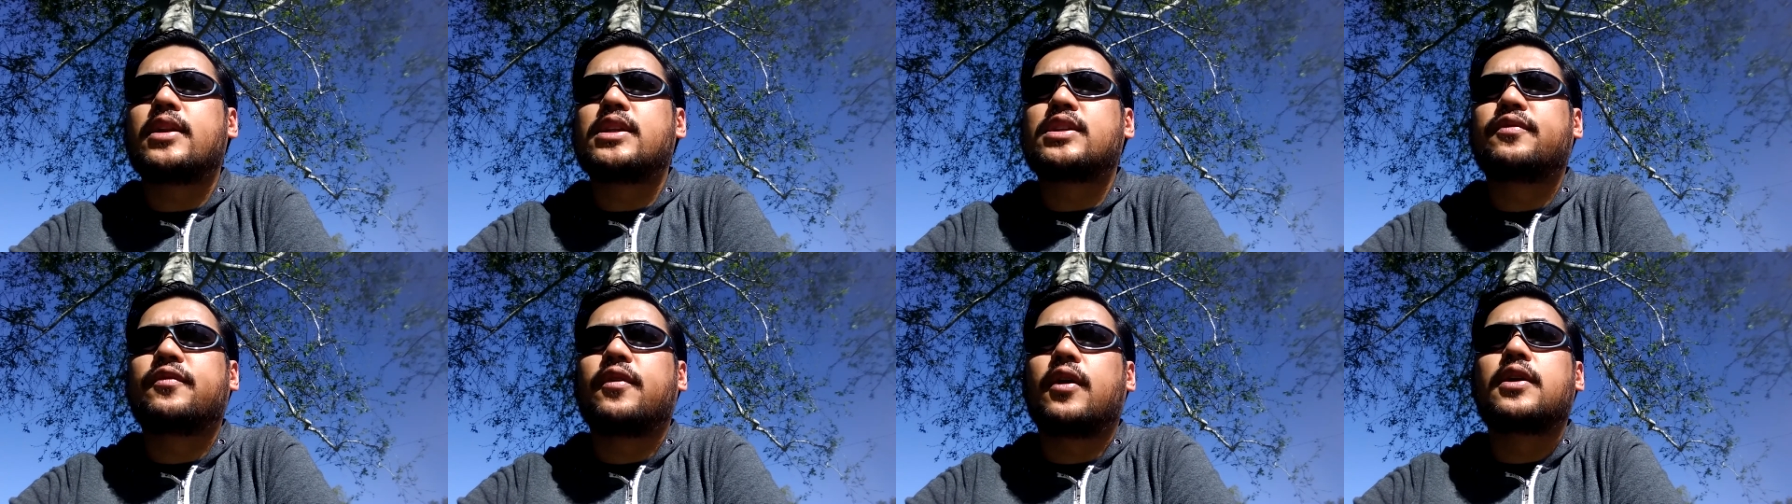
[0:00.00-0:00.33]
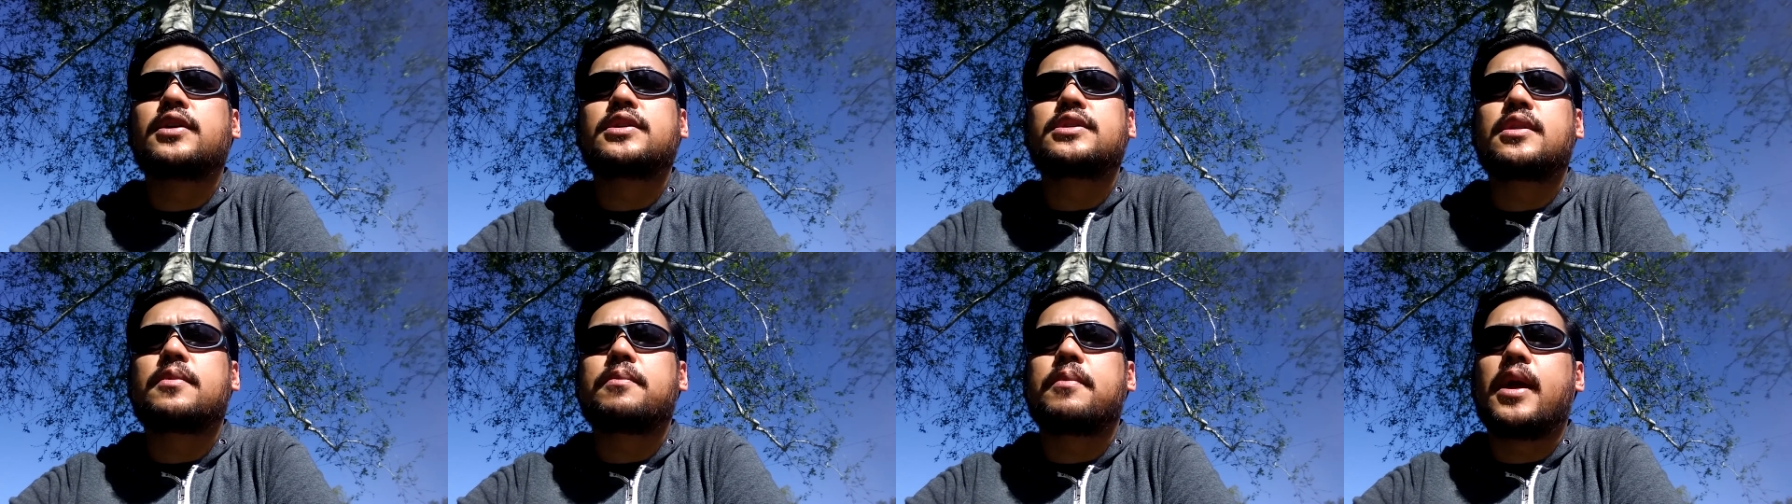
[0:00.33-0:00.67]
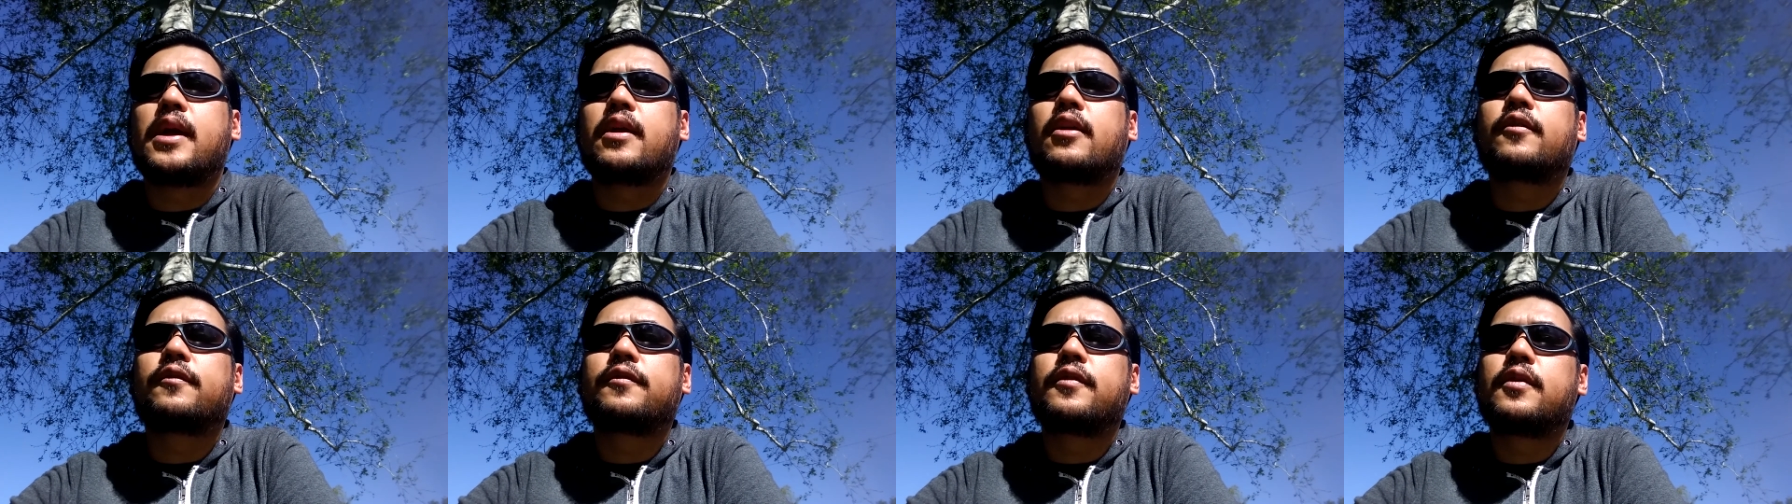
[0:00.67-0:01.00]
as far as the
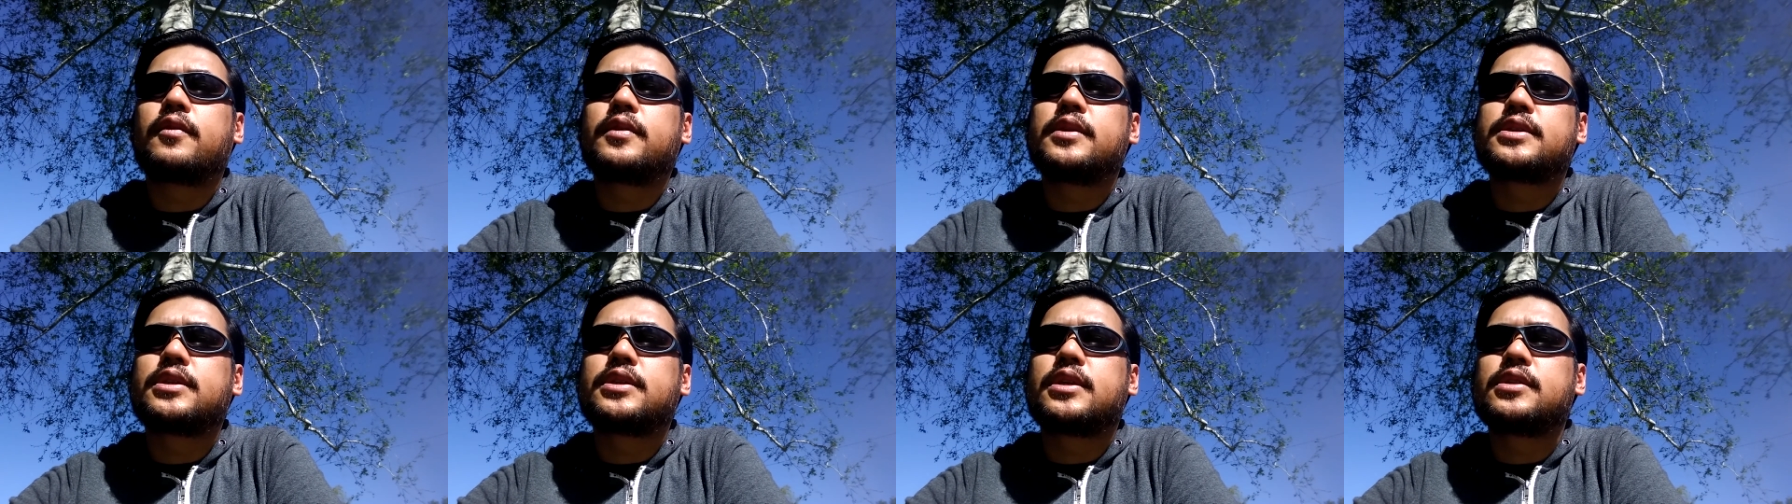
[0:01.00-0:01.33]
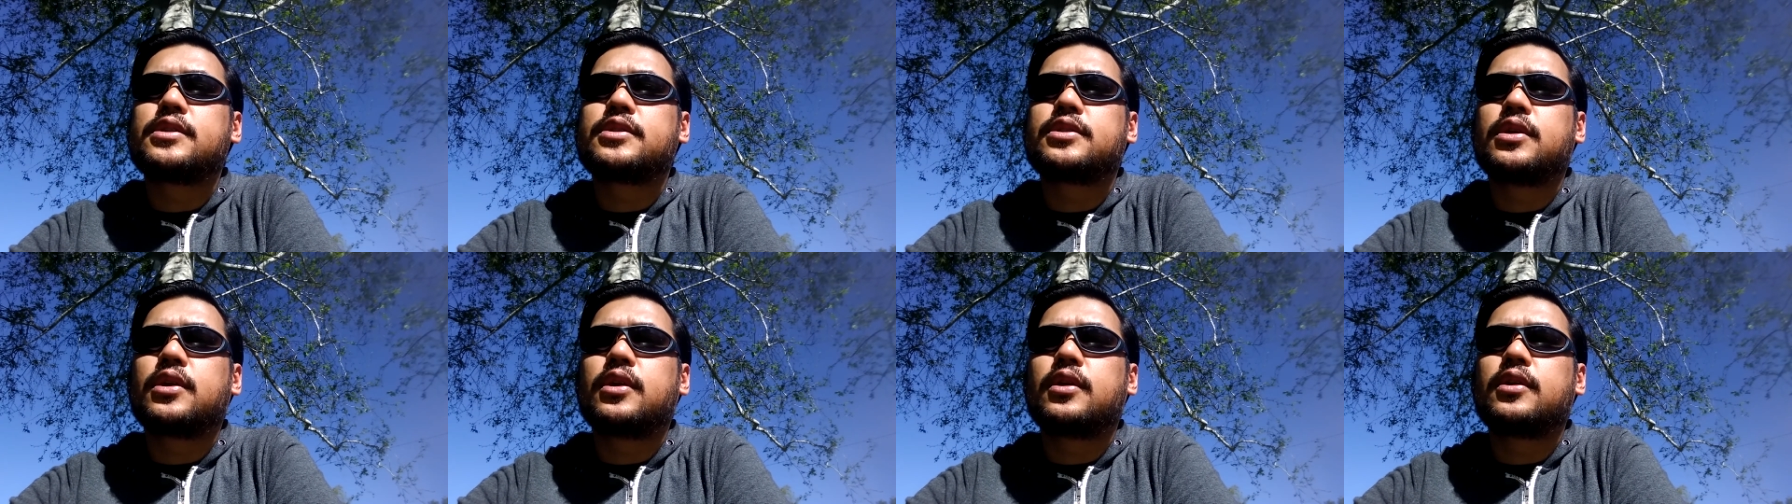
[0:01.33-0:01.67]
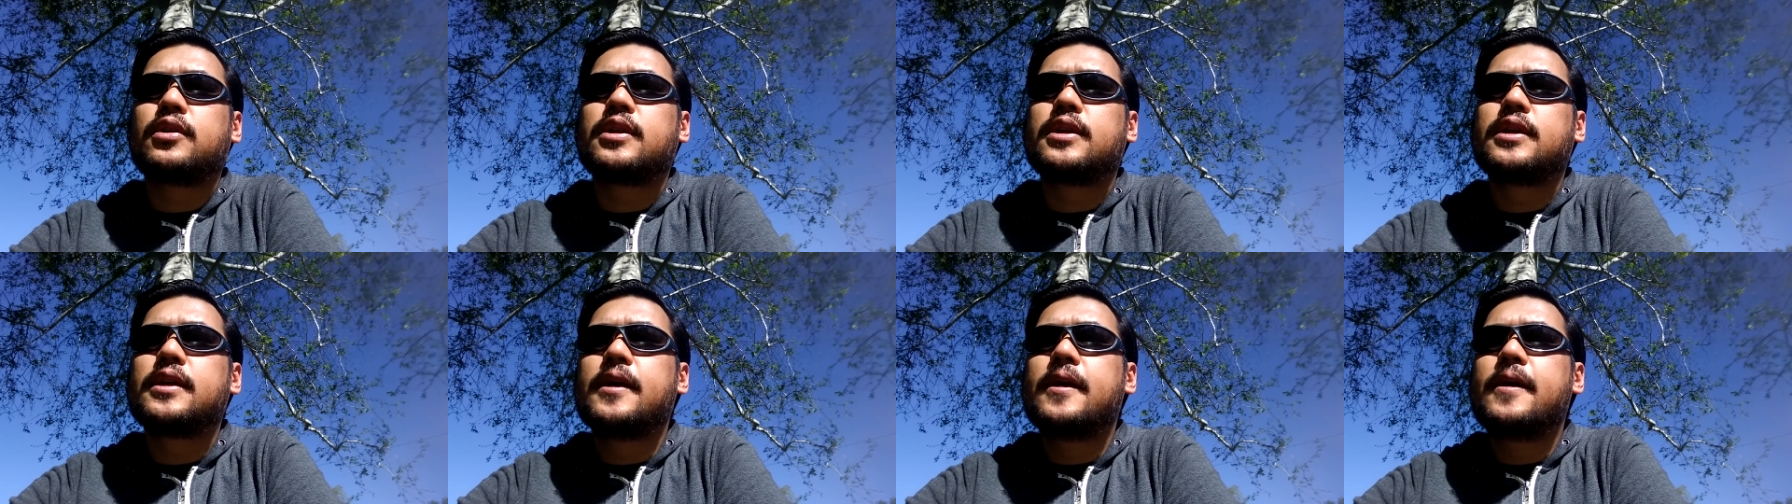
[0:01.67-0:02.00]
microphone is concerned.